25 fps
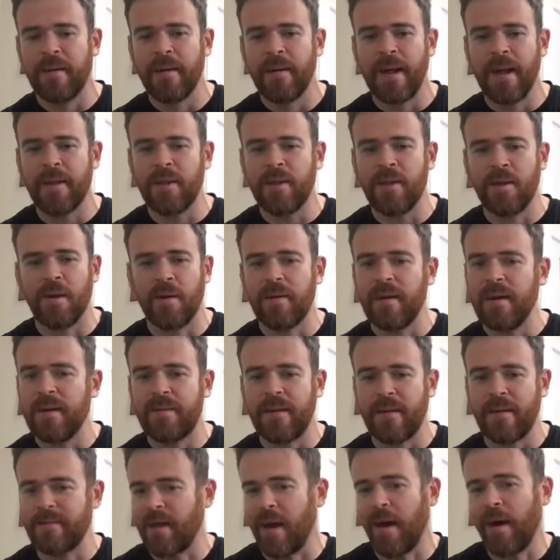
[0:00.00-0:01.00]
And you don't need
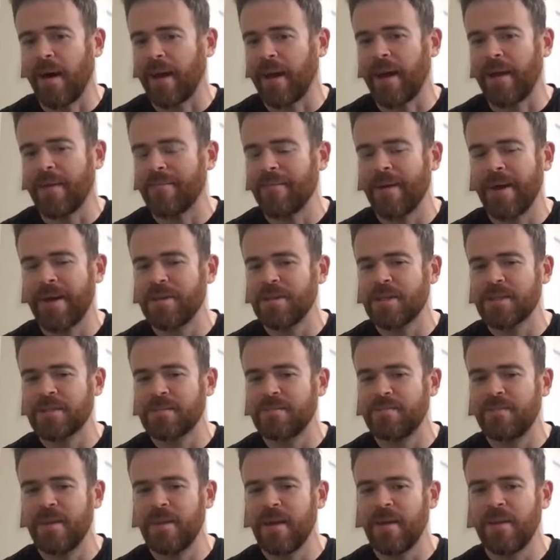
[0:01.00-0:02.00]
to tongue it, right? Just
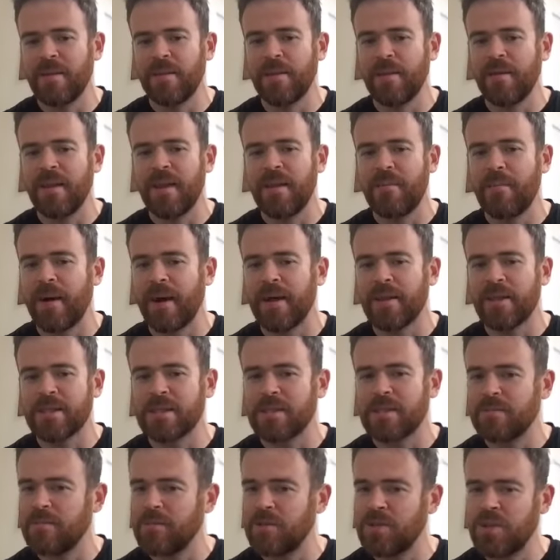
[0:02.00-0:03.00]
literally by
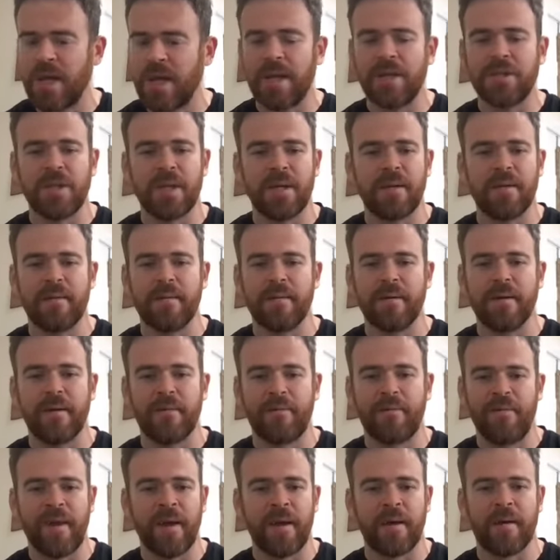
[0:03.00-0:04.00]
just changing your
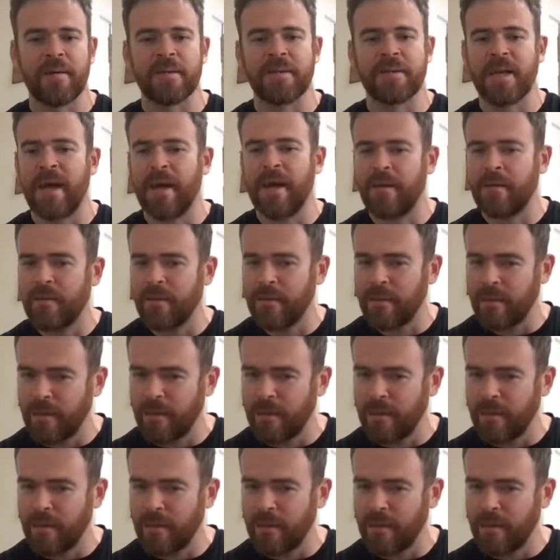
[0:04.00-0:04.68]
fingers and